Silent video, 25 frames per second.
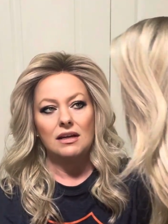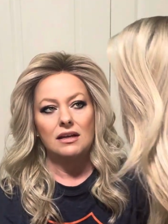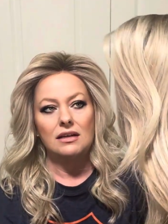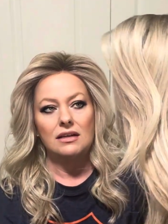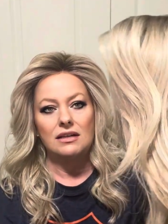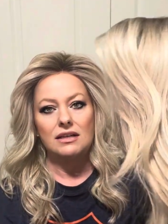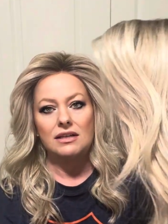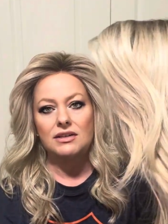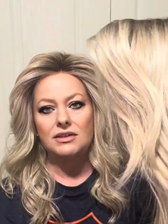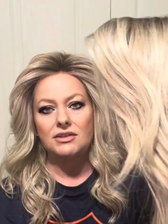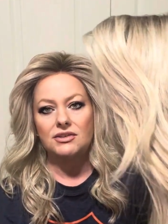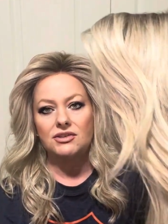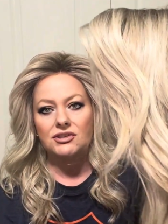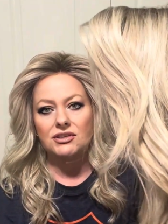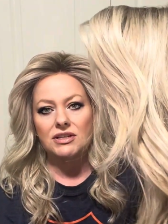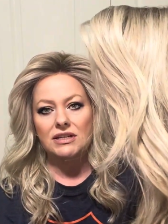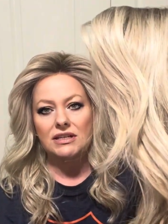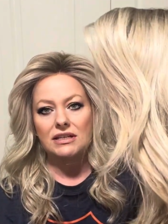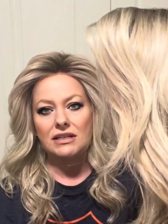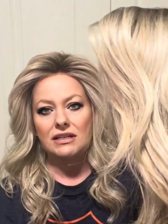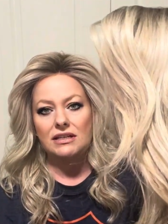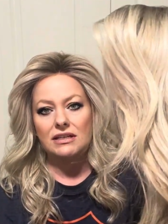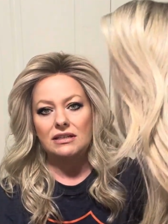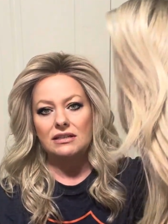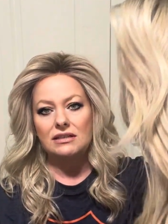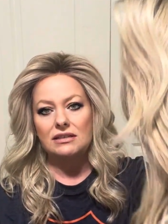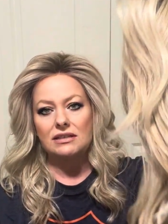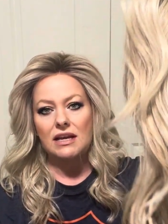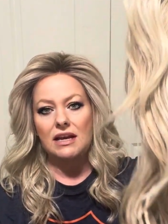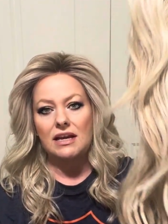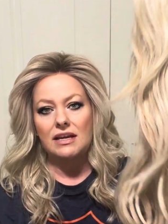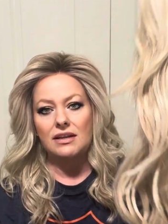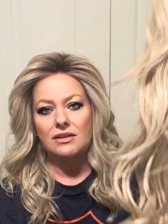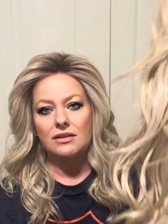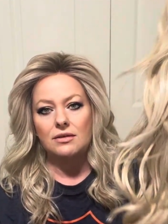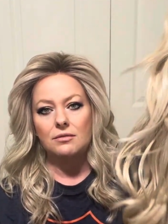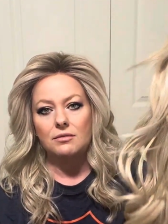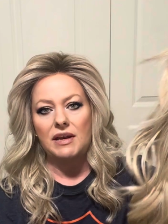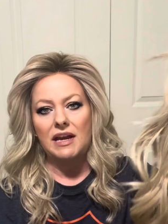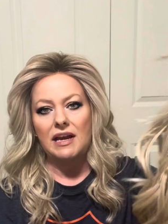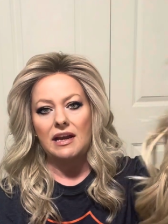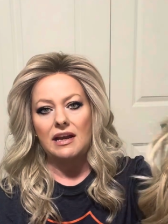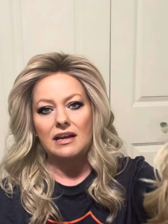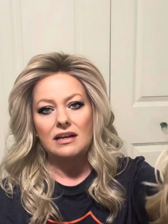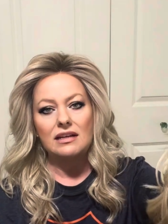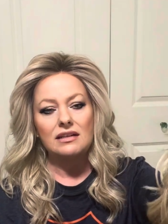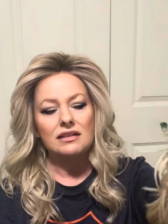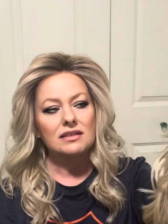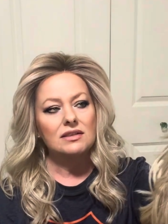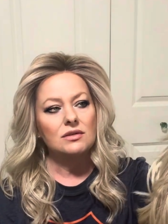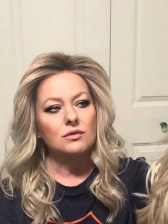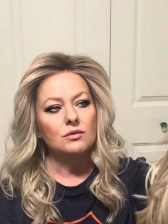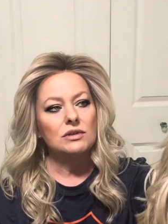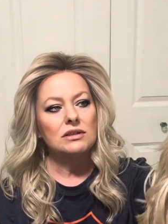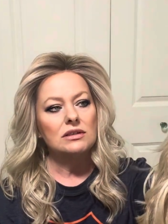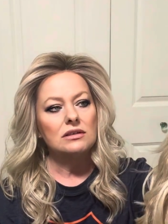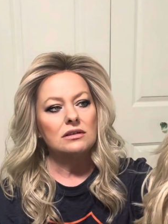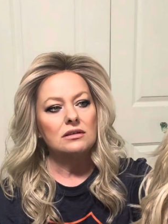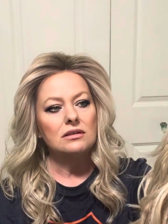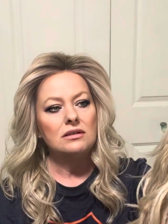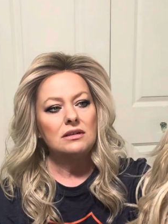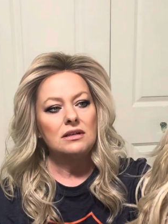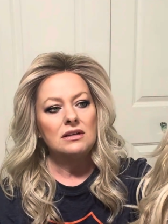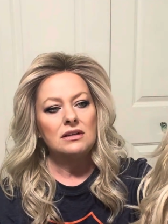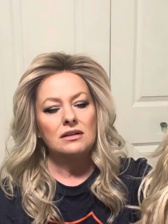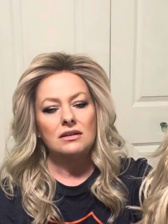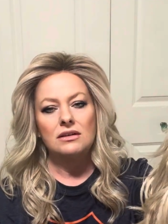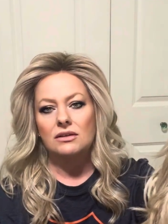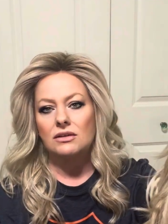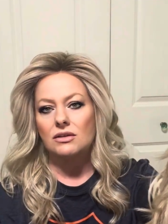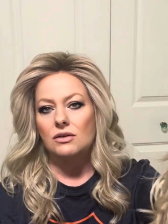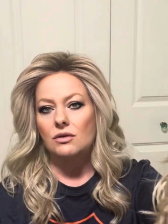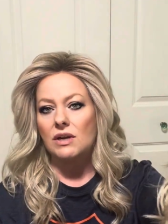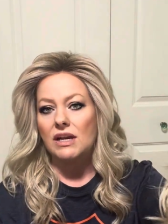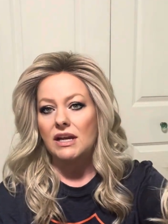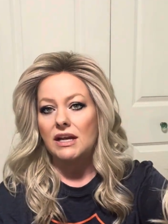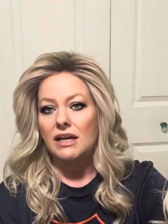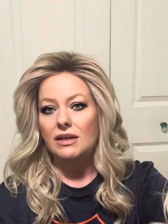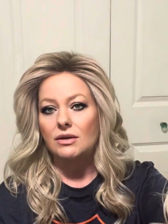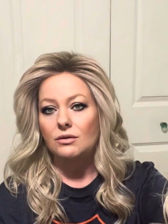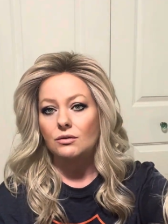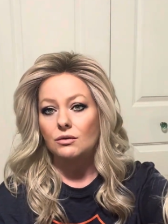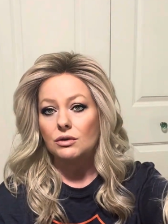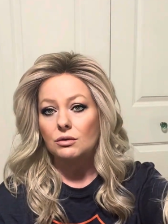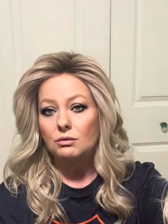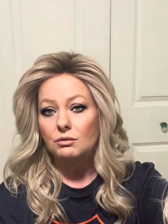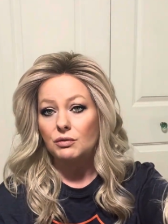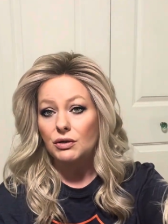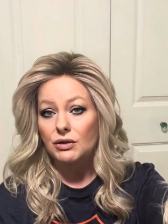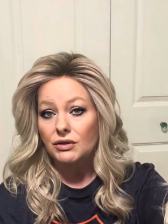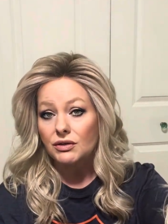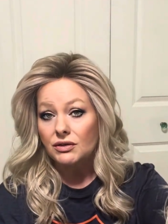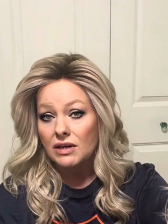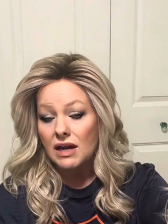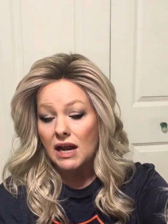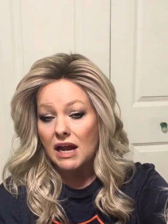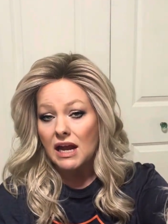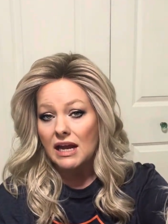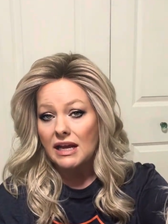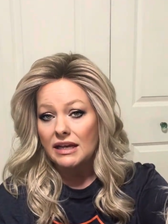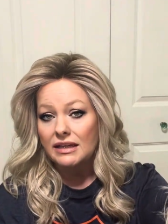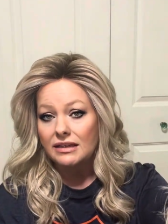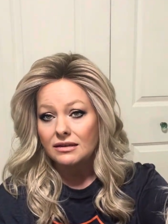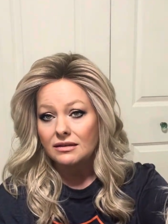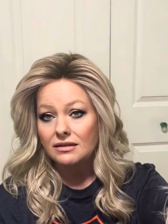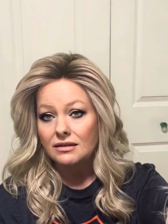Here she is out of the box. We'll go ahead, we'll put her on.